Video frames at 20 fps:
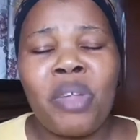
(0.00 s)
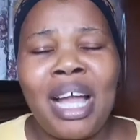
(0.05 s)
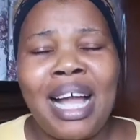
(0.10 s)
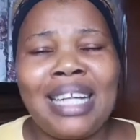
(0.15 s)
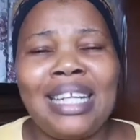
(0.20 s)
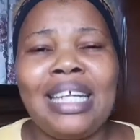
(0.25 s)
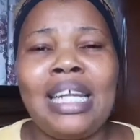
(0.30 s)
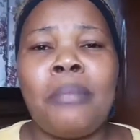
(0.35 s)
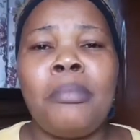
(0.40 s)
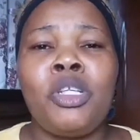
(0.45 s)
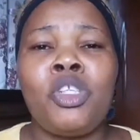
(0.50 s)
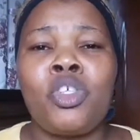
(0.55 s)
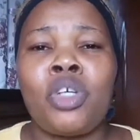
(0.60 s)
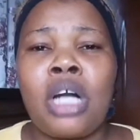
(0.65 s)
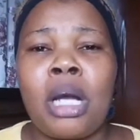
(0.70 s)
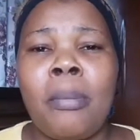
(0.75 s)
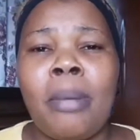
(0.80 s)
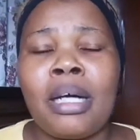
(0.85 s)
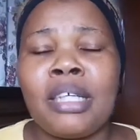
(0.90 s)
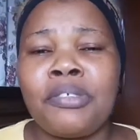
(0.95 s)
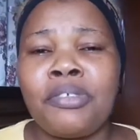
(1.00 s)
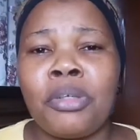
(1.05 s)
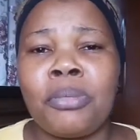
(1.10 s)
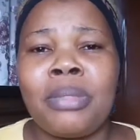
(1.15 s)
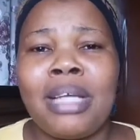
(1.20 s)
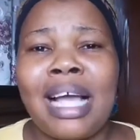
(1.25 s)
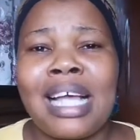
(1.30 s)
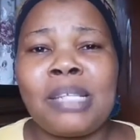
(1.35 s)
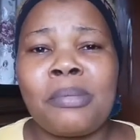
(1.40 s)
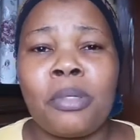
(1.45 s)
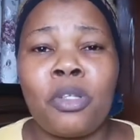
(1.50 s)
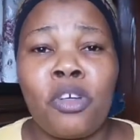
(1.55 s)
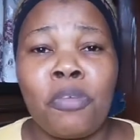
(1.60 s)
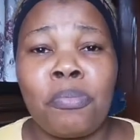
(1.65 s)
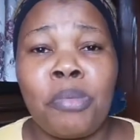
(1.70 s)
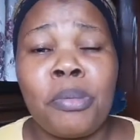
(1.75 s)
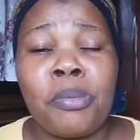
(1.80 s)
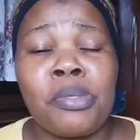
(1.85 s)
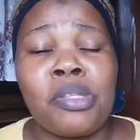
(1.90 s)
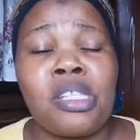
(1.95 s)
And then let me talk about from the aspect of
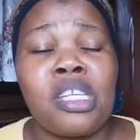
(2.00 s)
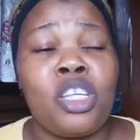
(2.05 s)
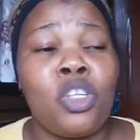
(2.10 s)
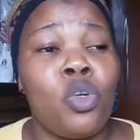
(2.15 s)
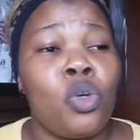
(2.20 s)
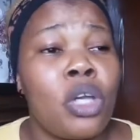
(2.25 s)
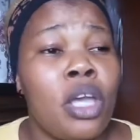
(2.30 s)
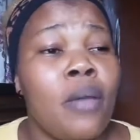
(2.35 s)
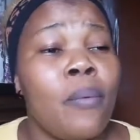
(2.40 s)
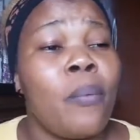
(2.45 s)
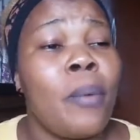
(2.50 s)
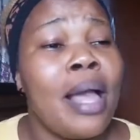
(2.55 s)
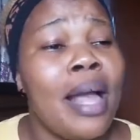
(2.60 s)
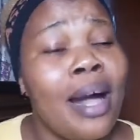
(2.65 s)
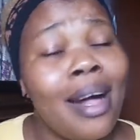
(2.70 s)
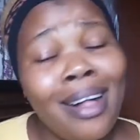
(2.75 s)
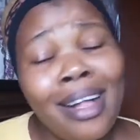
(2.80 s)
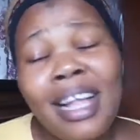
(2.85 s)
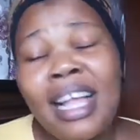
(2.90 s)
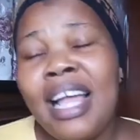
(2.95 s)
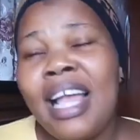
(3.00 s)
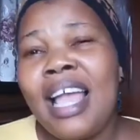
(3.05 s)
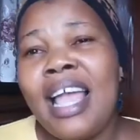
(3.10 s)
people saying, okay, well,